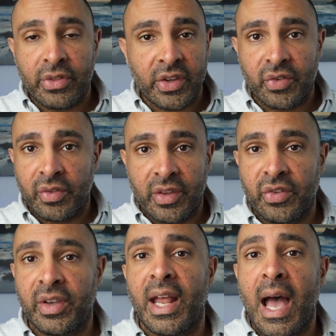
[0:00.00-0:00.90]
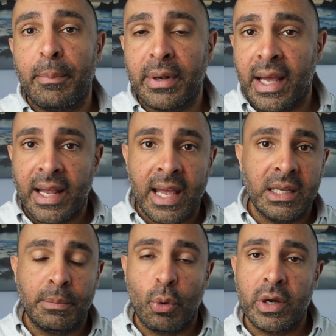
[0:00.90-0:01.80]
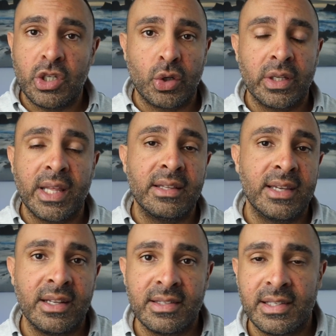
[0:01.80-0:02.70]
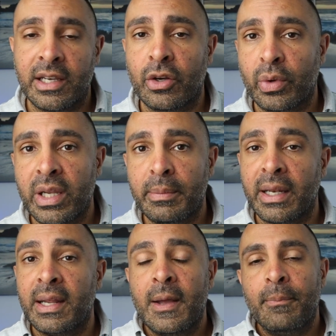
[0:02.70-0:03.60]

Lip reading: this can happen at any point during that tenancy agreement.